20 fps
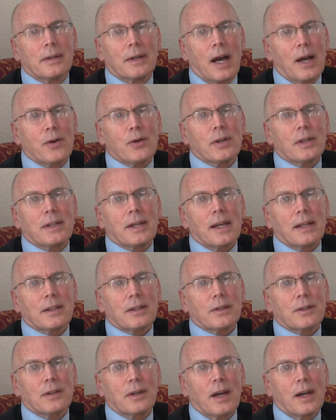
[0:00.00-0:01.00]
I couldn't take
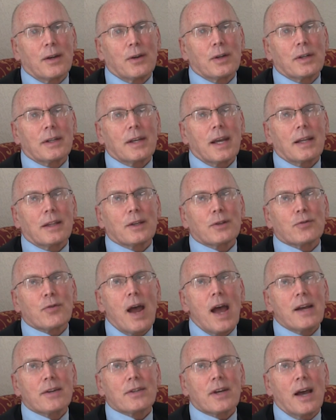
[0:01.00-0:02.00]
the
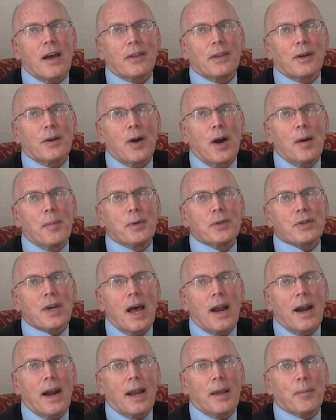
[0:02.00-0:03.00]
trash out, the garbage
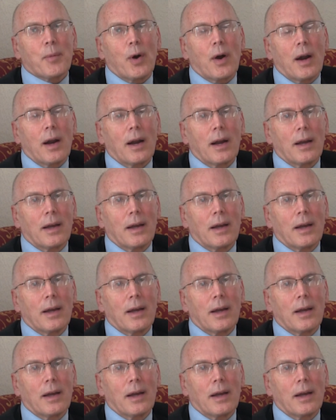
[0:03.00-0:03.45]
out anymore.